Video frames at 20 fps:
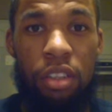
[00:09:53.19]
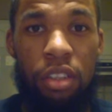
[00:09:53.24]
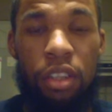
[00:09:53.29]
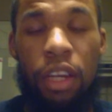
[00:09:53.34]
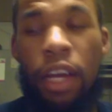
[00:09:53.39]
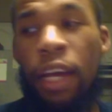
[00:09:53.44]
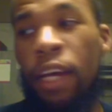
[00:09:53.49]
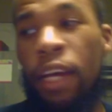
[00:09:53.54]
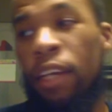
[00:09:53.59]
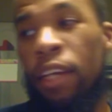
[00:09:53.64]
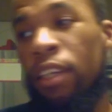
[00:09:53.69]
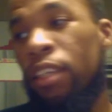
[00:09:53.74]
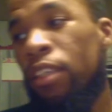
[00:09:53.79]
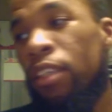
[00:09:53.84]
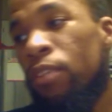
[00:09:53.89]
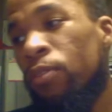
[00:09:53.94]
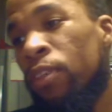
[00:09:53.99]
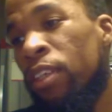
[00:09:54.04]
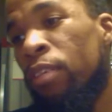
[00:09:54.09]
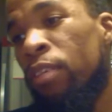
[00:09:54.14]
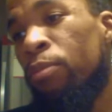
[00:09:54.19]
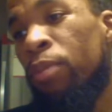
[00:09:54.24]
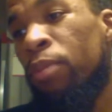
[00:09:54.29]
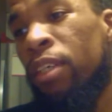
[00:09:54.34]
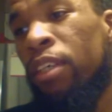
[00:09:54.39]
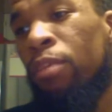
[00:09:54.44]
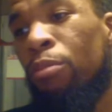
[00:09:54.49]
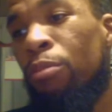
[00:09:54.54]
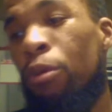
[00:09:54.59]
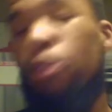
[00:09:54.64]
And it's going to
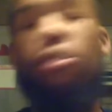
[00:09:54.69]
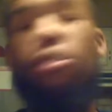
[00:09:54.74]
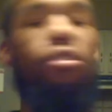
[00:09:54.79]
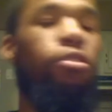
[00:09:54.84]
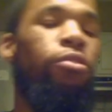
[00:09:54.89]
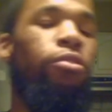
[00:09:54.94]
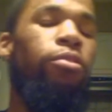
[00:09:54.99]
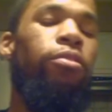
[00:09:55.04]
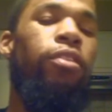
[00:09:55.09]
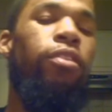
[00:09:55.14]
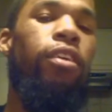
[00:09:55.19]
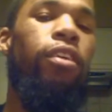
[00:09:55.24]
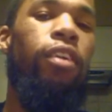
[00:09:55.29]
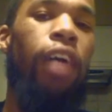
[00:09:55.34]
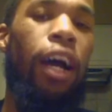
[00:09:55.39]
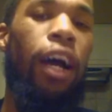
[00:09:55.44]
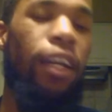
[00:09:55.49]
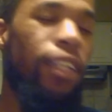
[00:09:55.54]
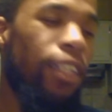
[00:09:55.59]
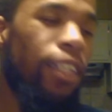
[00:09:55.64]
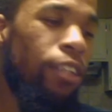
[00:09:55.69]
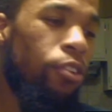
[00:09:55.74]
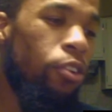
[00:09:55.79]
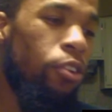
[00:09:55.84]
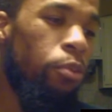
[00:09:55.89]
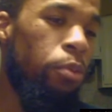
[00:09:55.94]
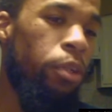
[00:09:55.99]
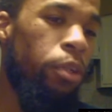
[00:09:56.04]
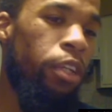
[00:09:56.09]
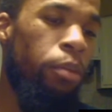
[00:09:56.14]
be emotional. I think it's going to be an